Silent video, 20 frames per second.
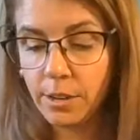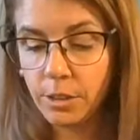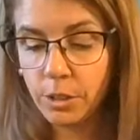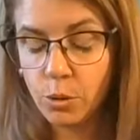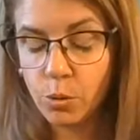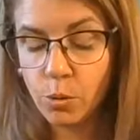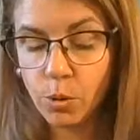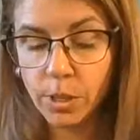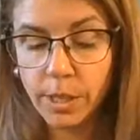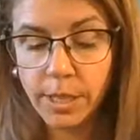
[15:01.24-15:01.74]

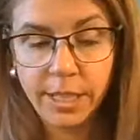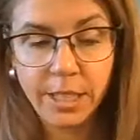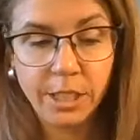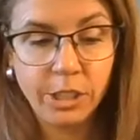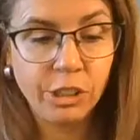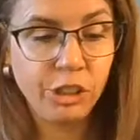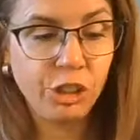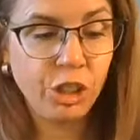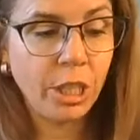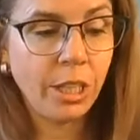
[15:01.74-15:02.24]
your
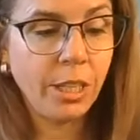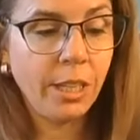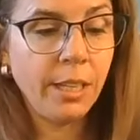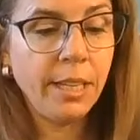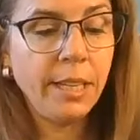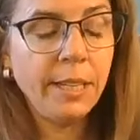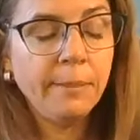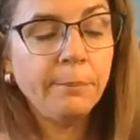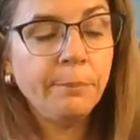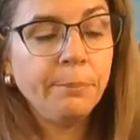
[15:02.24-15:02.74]

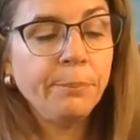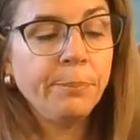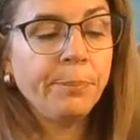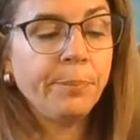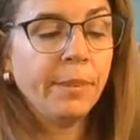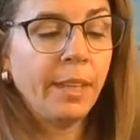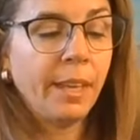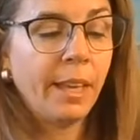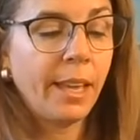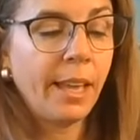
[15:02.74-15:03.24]
energy
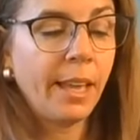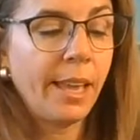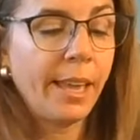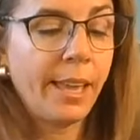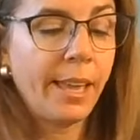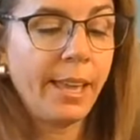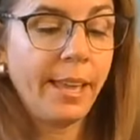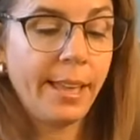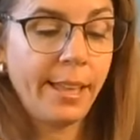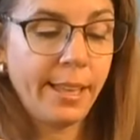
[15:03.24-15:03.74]

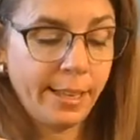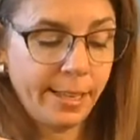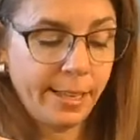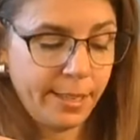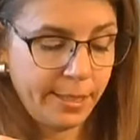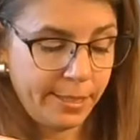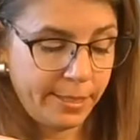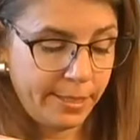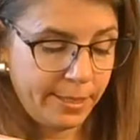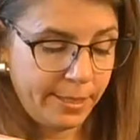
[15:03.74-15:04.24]

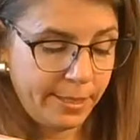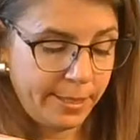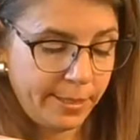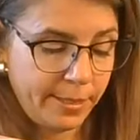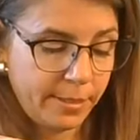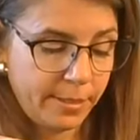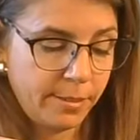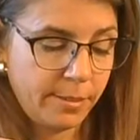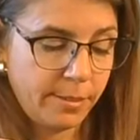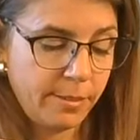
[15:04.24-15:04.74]
and
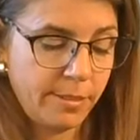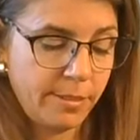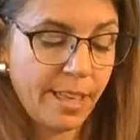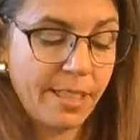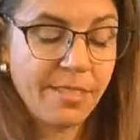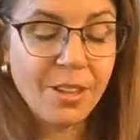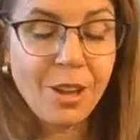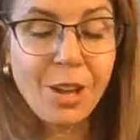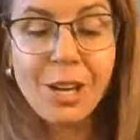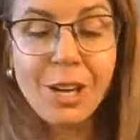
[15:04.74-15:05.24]

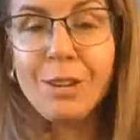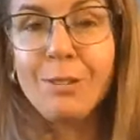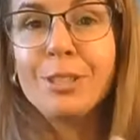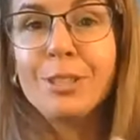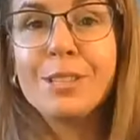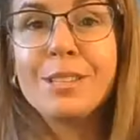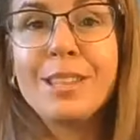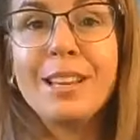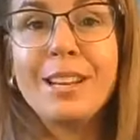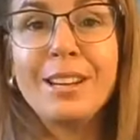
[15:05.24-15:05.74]
they thought it
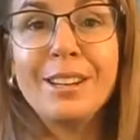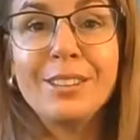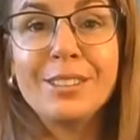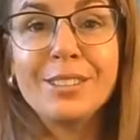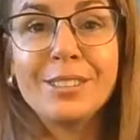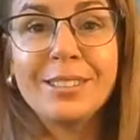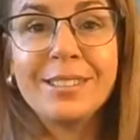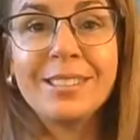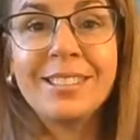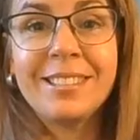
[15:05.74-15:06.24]
was
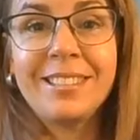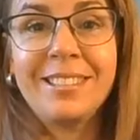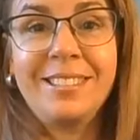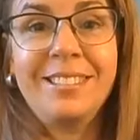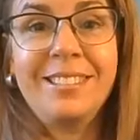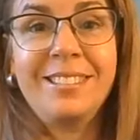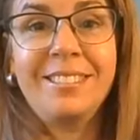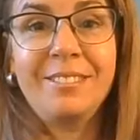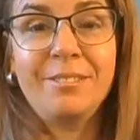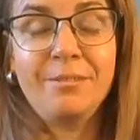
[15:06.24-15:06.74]
theirs.
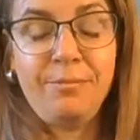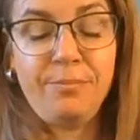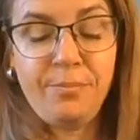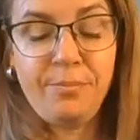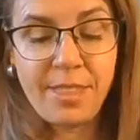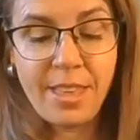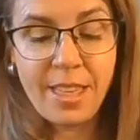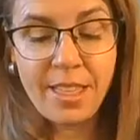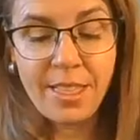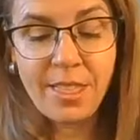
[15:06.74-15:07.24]

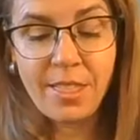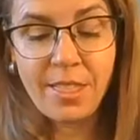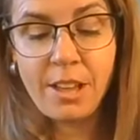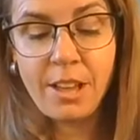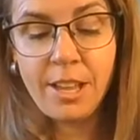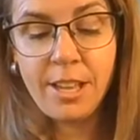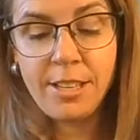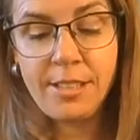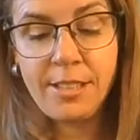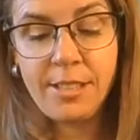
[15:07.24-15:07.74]
They
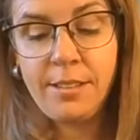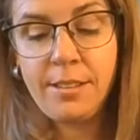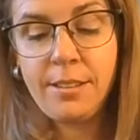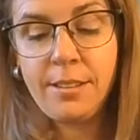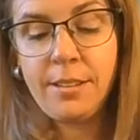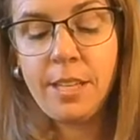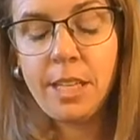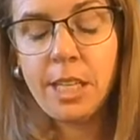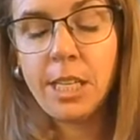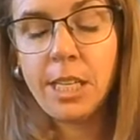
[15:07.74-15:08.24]
thought,
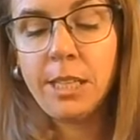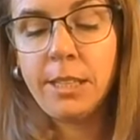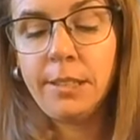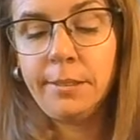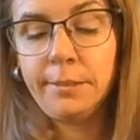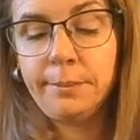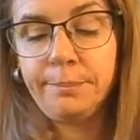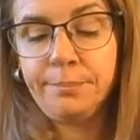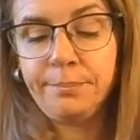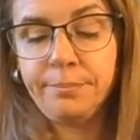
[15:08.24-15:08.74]

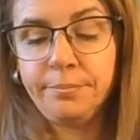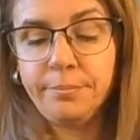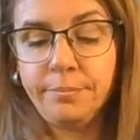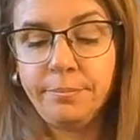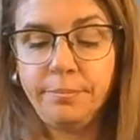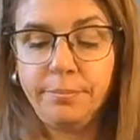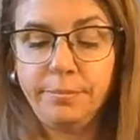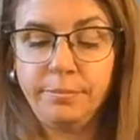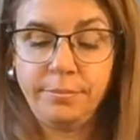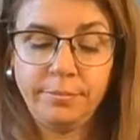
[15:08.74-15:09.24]
um,
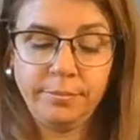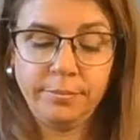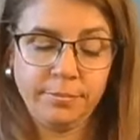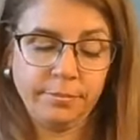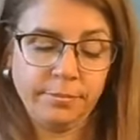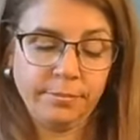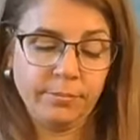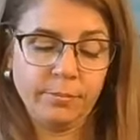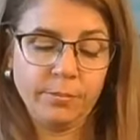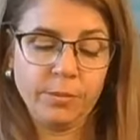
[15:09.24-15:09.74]

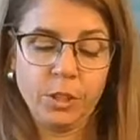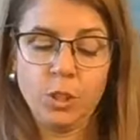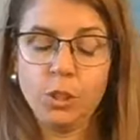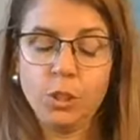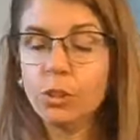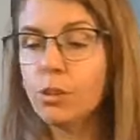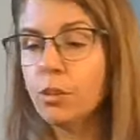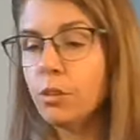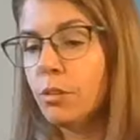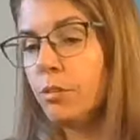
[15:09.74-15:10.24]

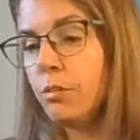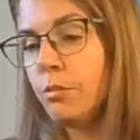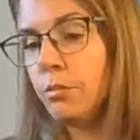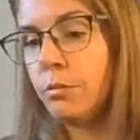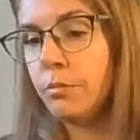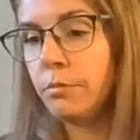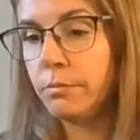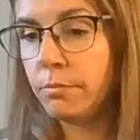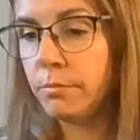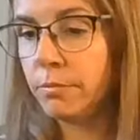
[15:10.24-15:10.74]
you're
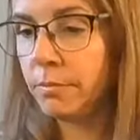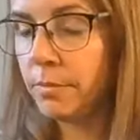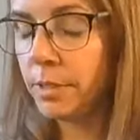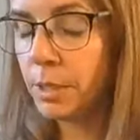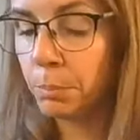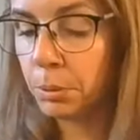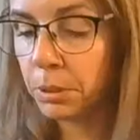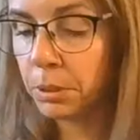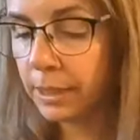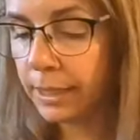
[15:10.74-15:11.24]

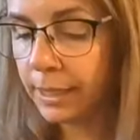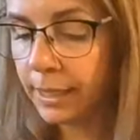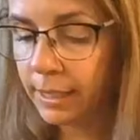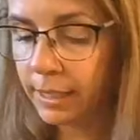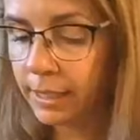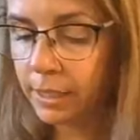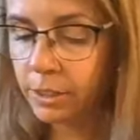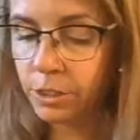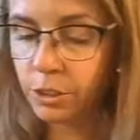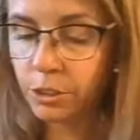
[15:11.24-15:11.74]

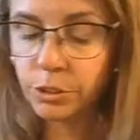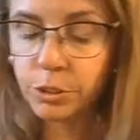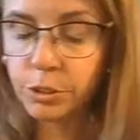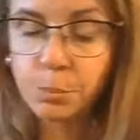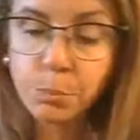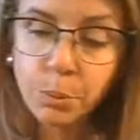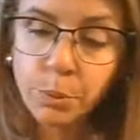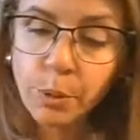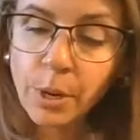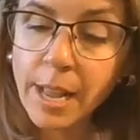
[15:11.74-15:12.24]
depleted, you're
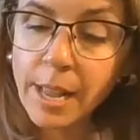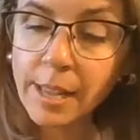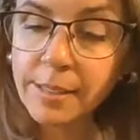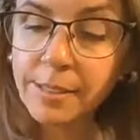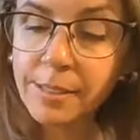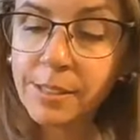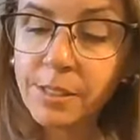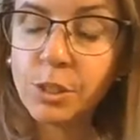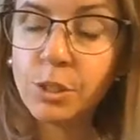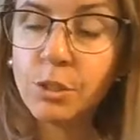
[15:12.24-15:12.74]

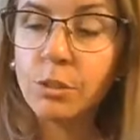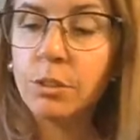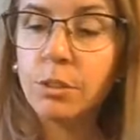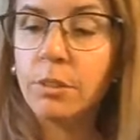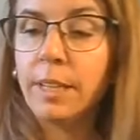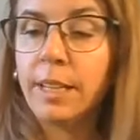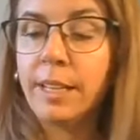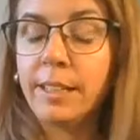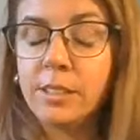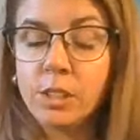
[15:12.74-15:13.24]
depressed,
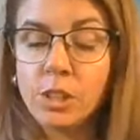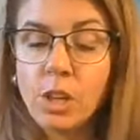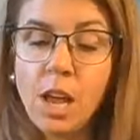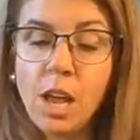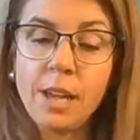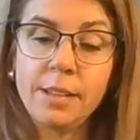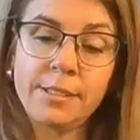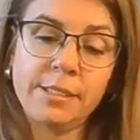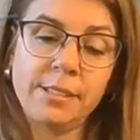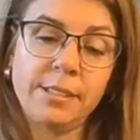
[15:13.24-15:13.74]
you're
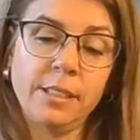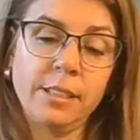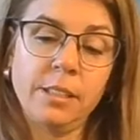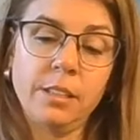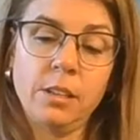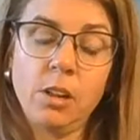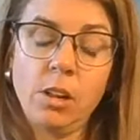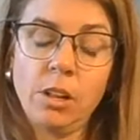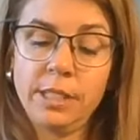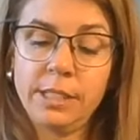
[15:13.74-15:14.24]

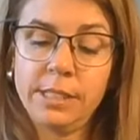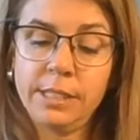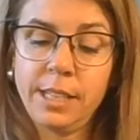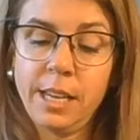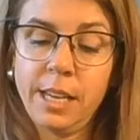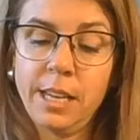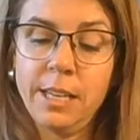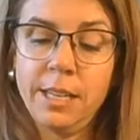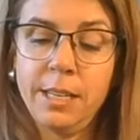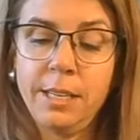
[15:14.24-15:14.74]
exhausted all the
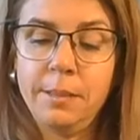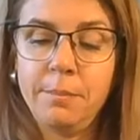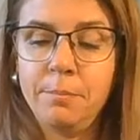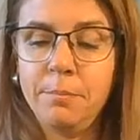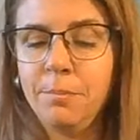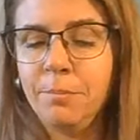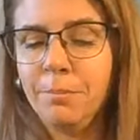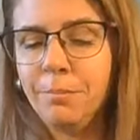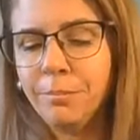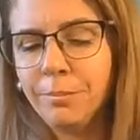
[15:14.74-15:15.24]

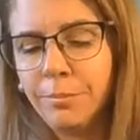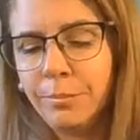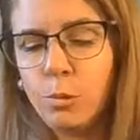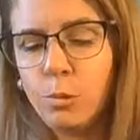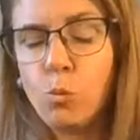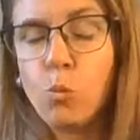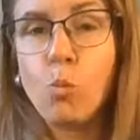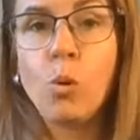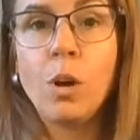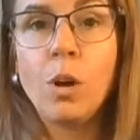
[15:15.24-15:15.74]
time.
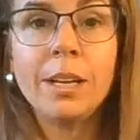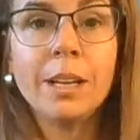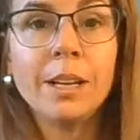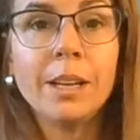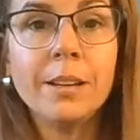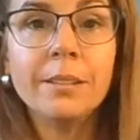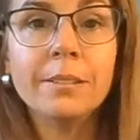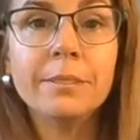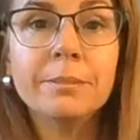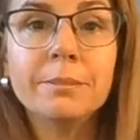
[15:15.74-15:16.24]
What
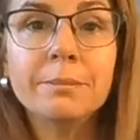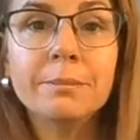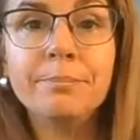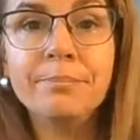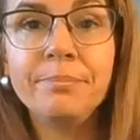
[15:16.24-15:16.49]
a